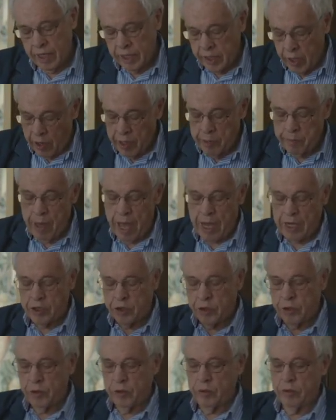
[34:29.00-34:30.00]
going back
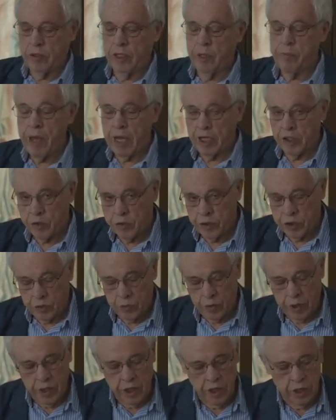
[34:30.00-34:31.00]
to Lemaitre's
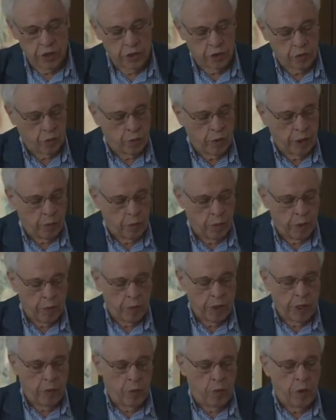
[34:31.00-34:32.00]
words, we're,
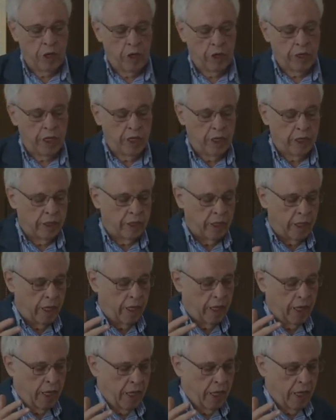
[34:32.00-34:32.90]
we're, we're looking at the